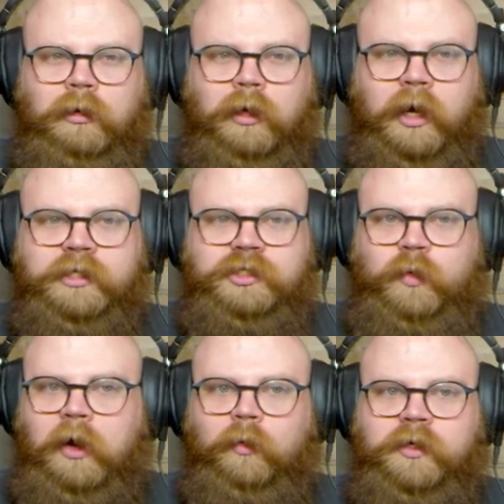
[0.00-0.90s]
I
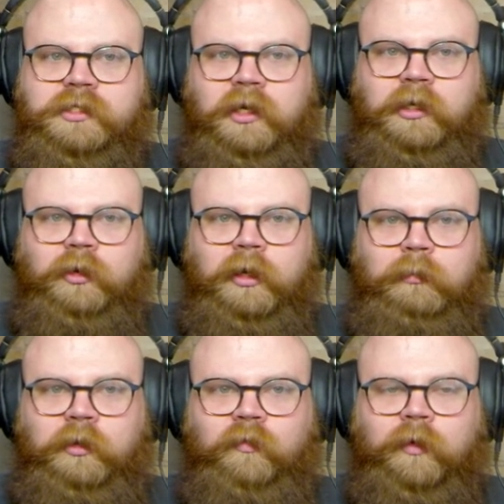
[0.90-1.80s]
swear it wasn't on your name
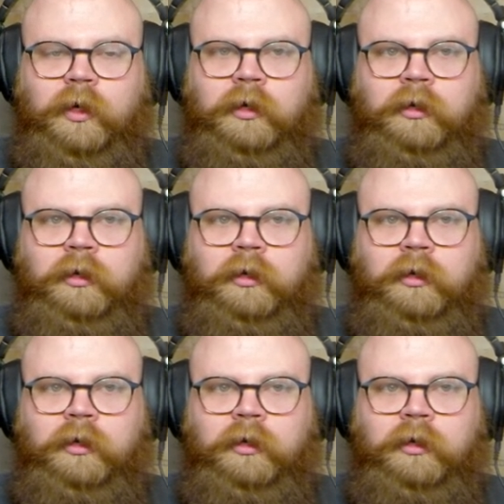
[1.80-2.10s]
before.